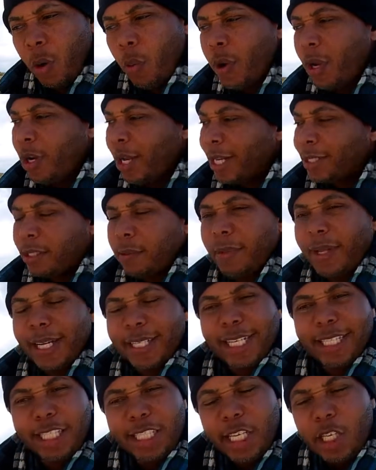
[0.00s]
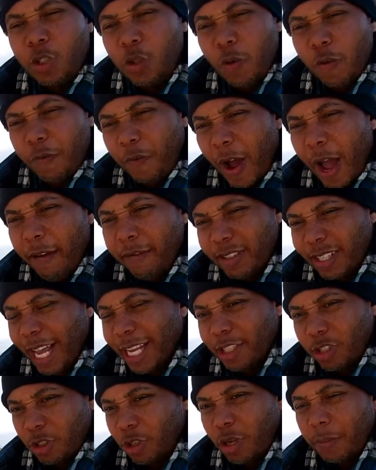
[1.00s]
when you look at something like a T25
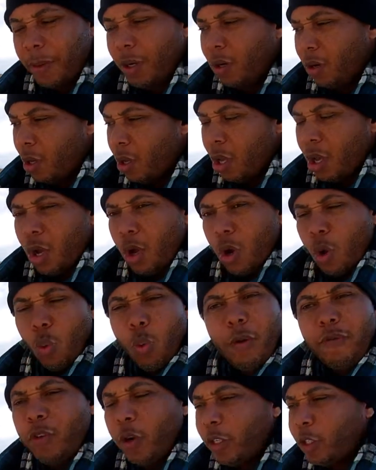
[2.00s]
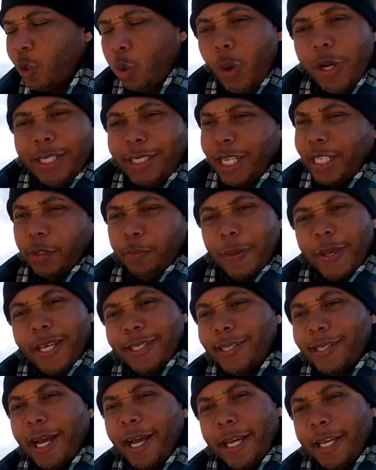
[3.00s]
size turbo, we've done 26
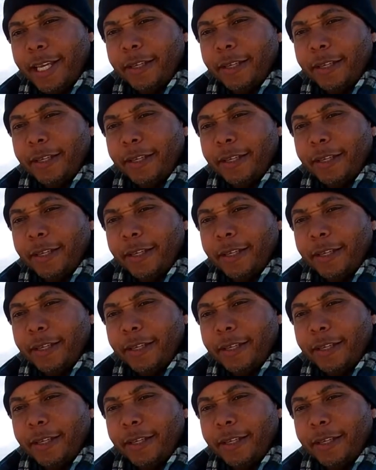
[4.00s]
psi.